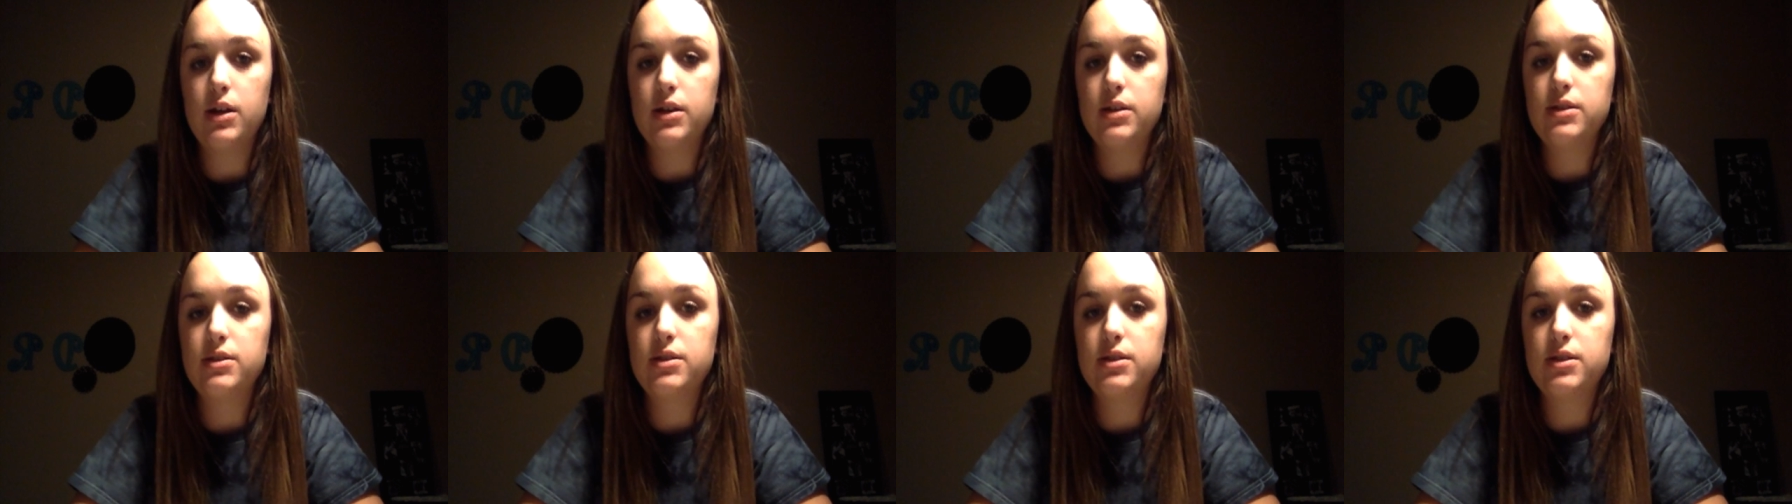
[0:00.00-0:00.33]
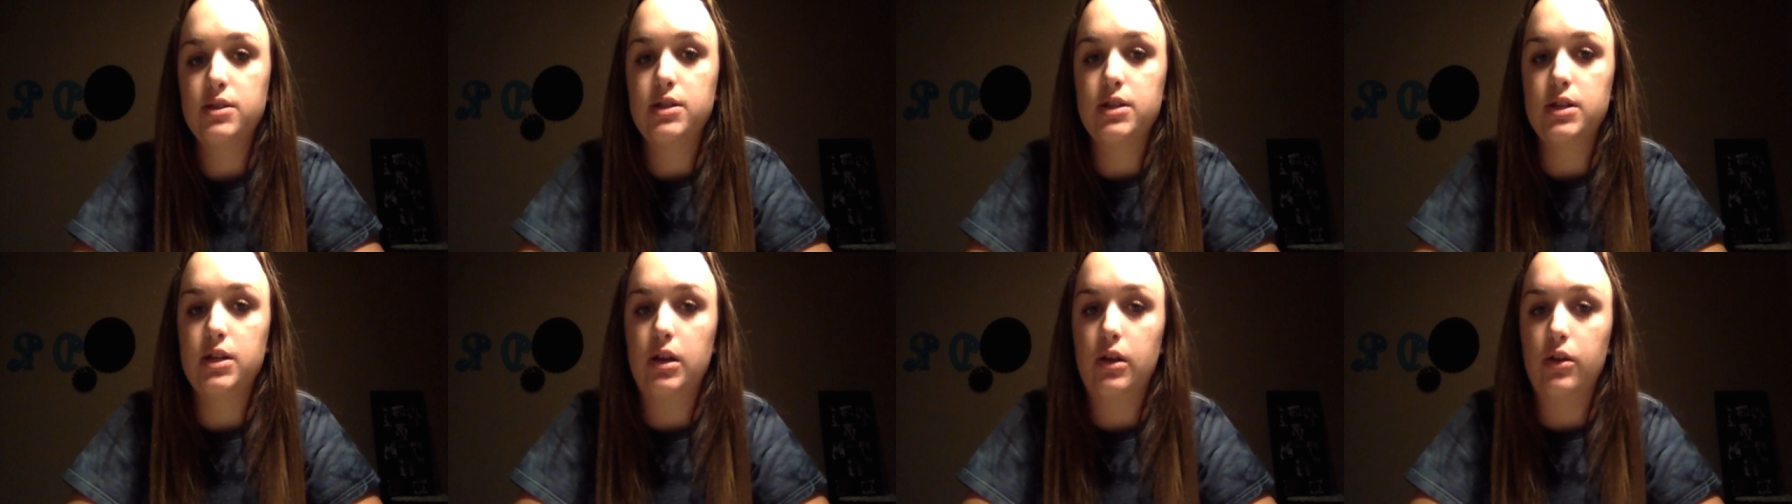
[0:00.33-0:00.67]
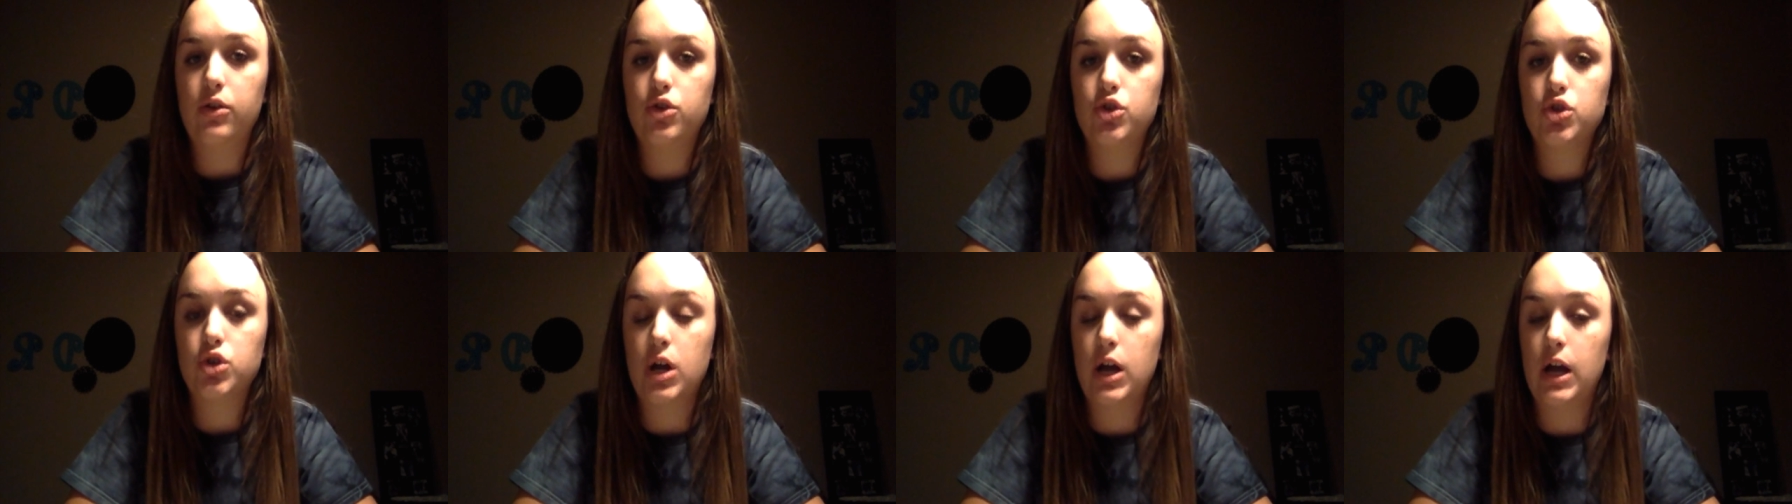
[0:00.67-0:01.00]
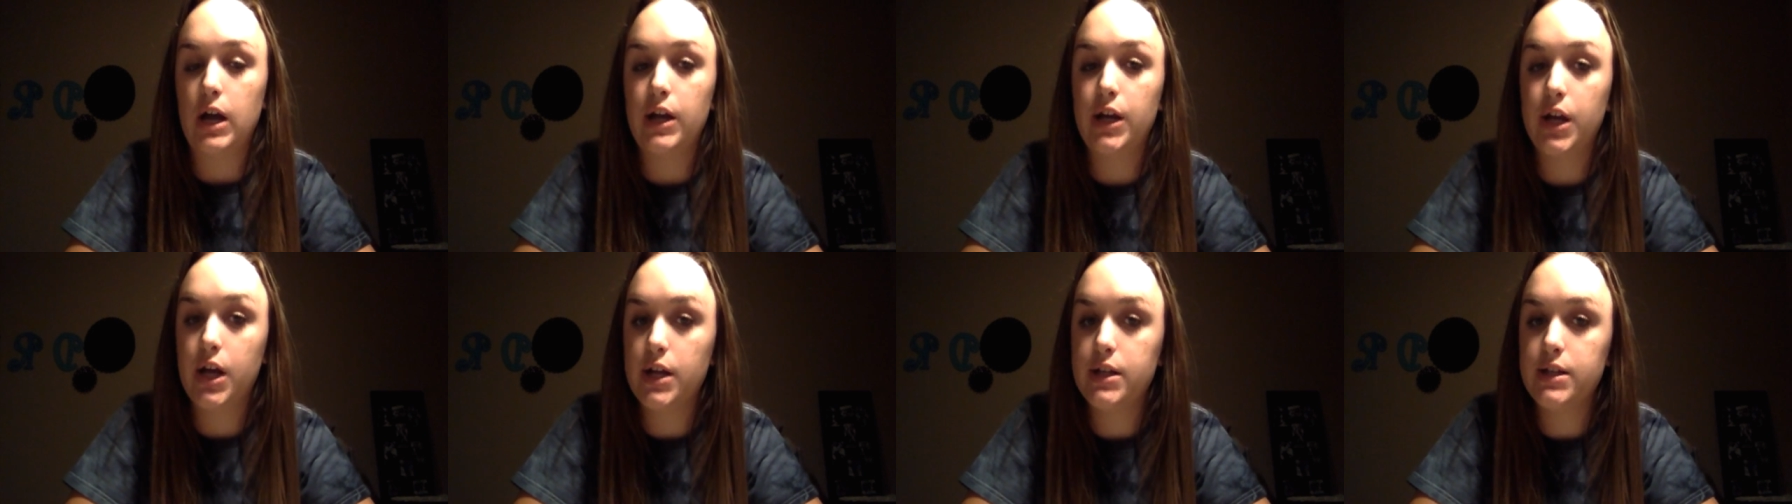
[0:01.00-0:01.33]
us to
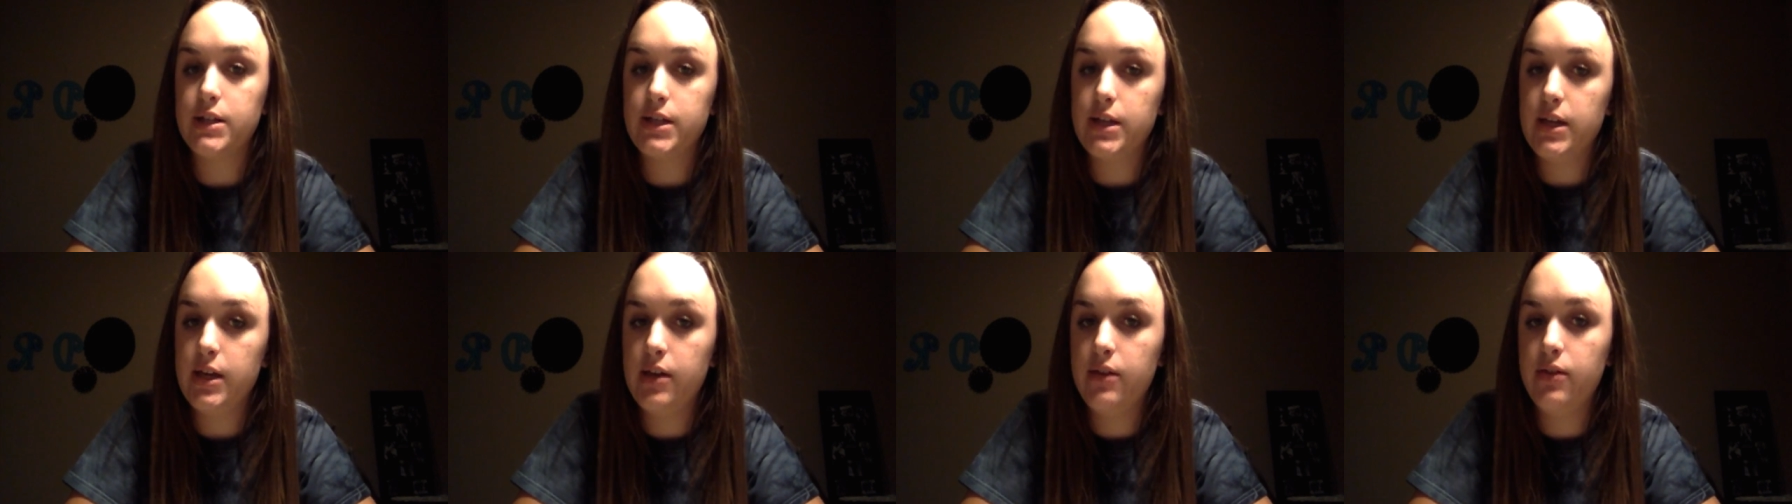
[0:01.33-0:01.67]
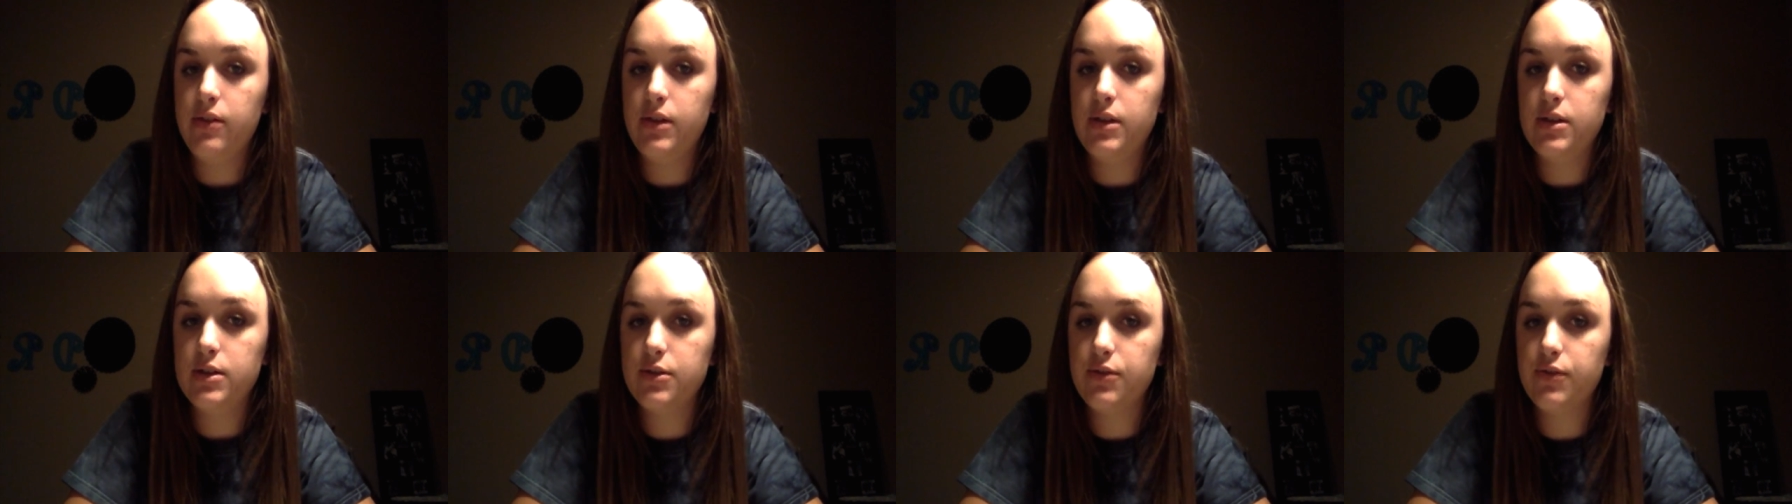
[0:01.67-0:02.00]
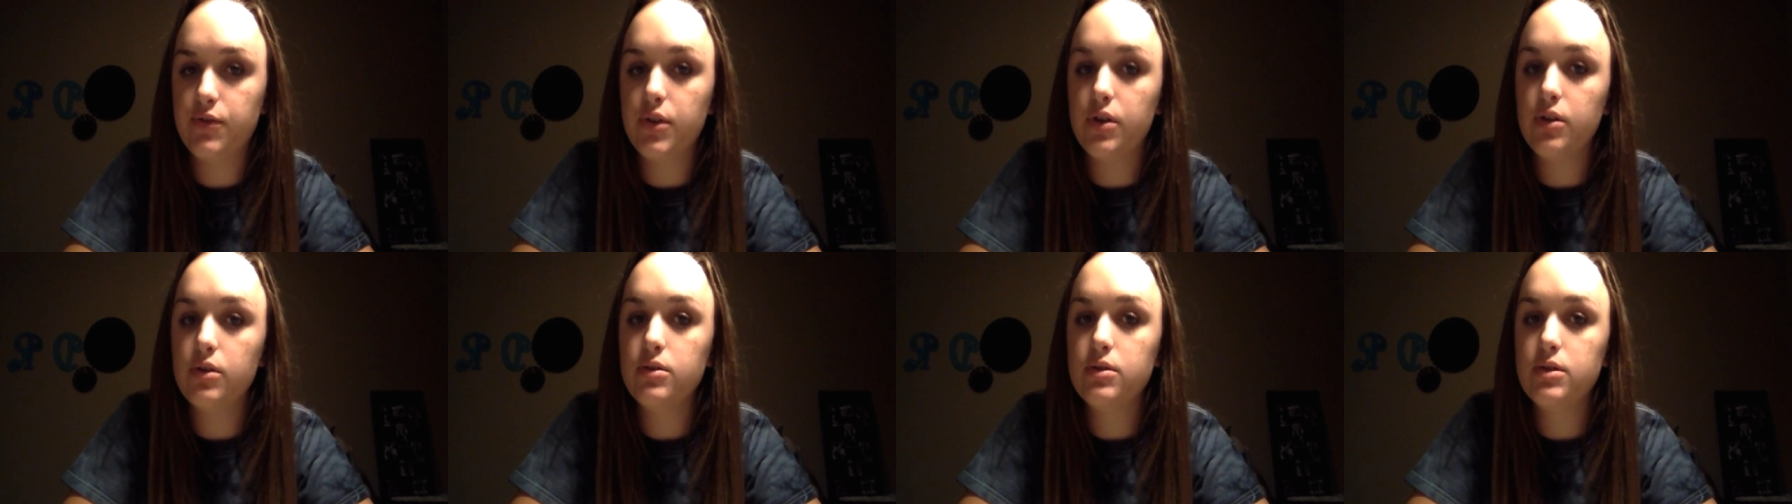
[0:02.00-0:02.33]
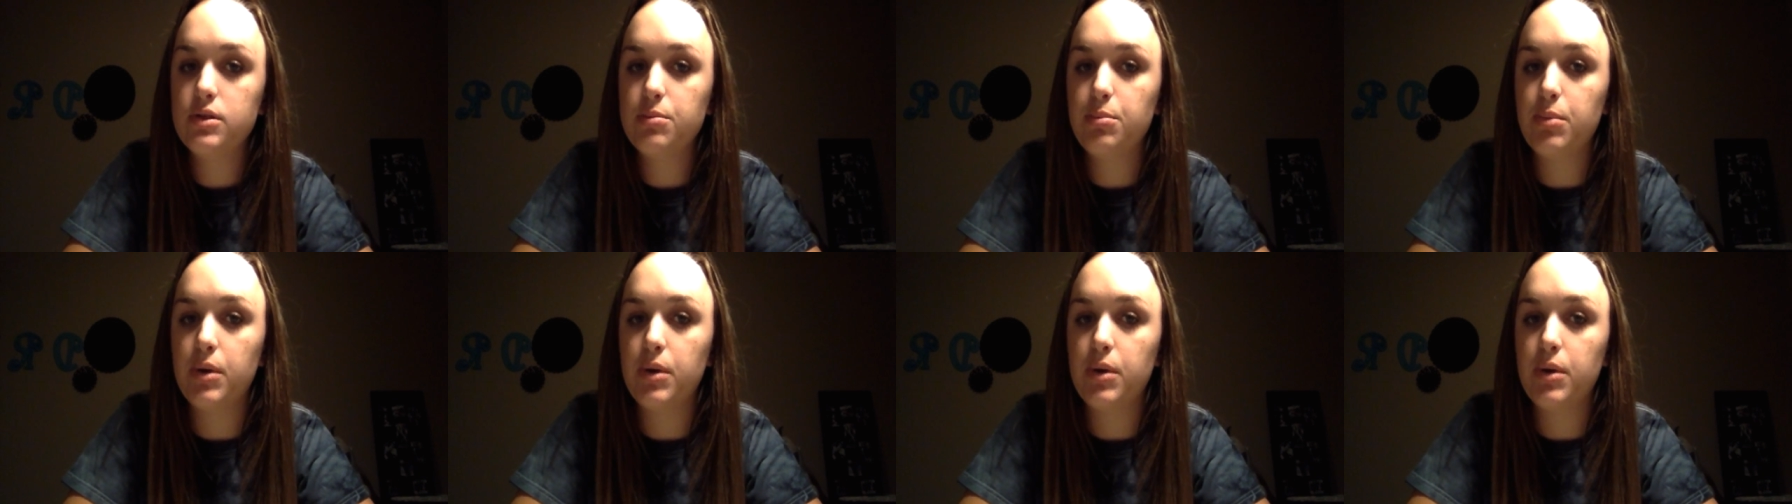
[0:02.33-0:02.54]
try not to eat these foods,